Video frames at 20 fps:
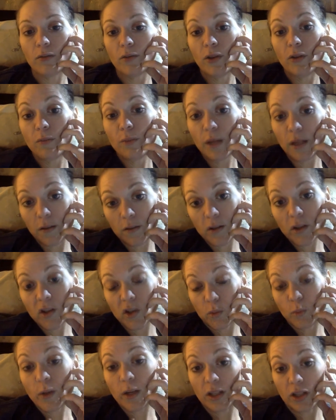Well, you've been a
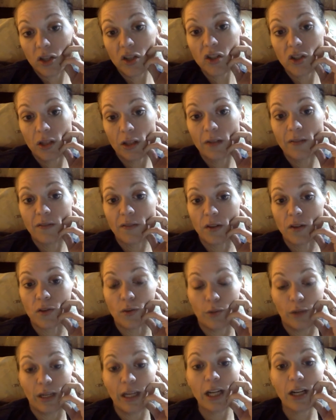nurse practitioner for
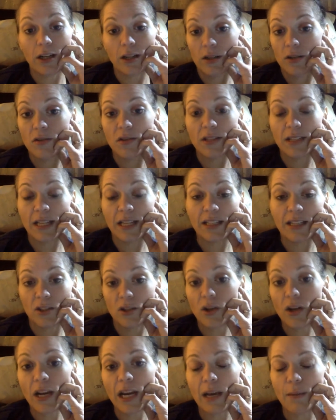three years, that's
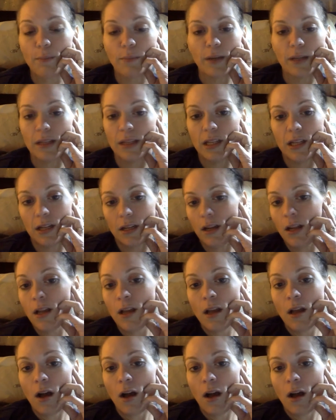great, but then